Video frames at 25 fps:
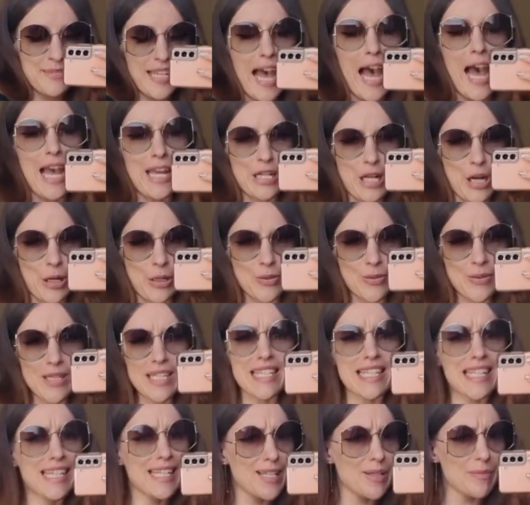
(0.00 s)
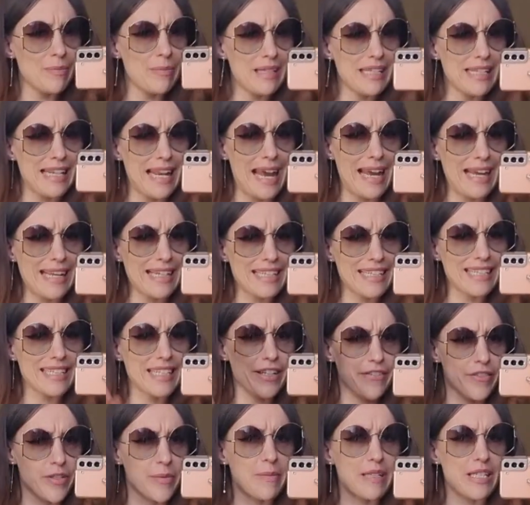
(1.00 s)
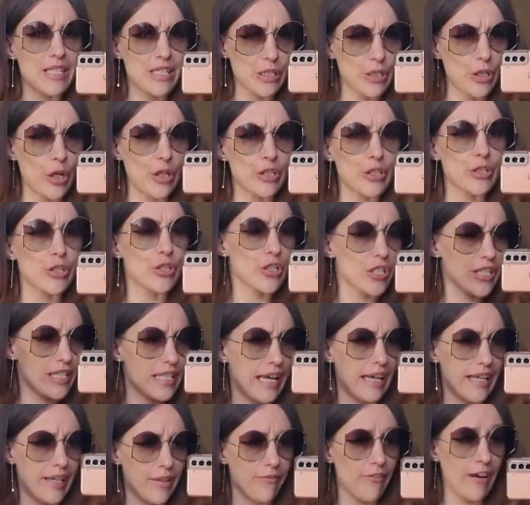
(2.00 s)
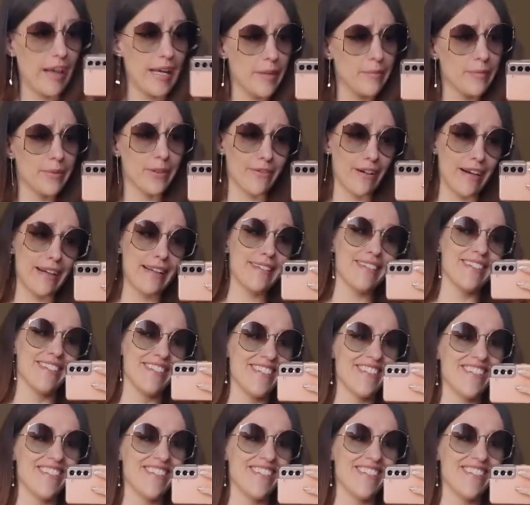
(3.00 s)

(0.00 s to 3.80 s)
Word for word: I know, it's a little bit like, it gives me Scottish style vibes, right?